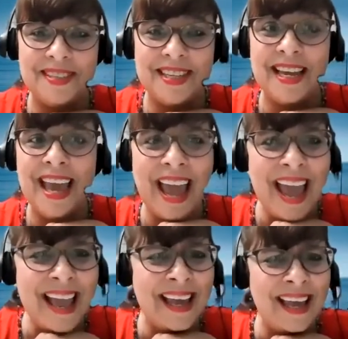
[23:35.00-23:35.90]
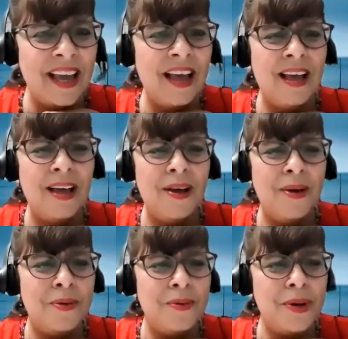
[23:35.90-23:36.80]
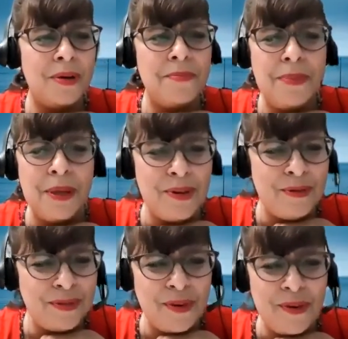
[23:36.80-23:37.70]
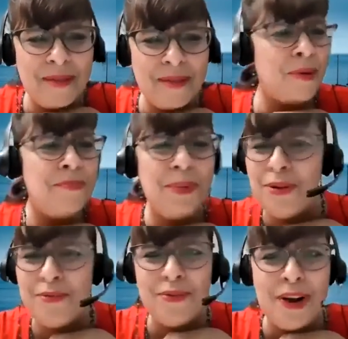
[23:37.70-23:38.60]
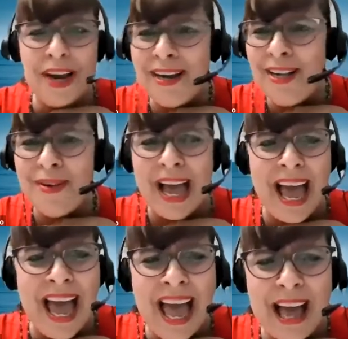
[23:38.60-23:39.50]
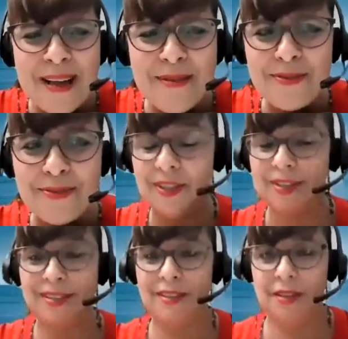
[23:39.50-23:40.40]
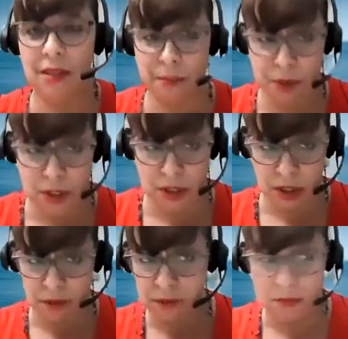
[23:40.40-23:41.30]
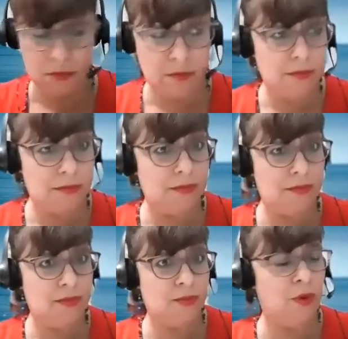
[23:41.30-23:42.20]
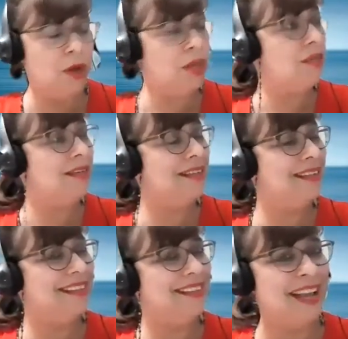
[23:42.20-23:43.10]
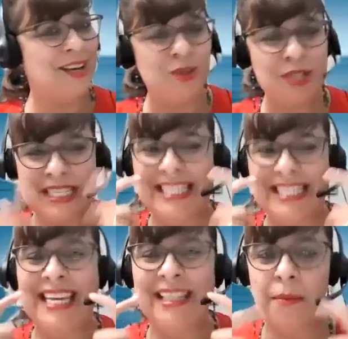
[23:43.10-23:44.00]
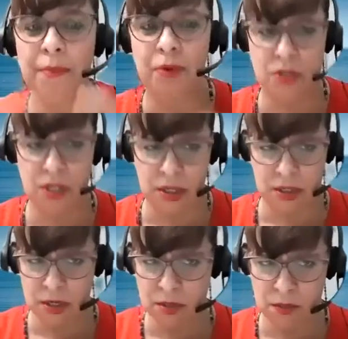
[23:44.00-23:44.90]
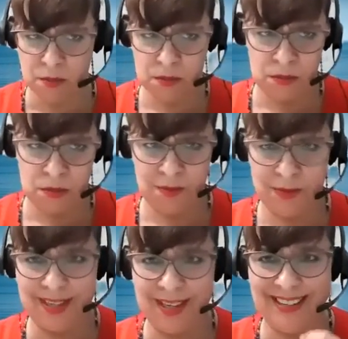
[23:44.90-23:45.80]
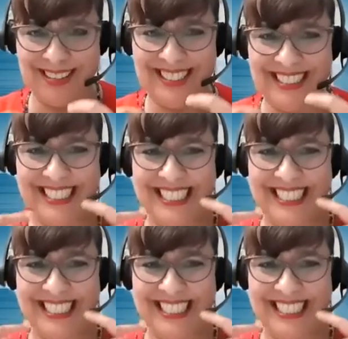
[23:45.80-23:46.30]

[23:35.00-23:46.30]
It's like, hey, what a beautiful hair you have. And the person's like, what? And you see the person like this, and it goes,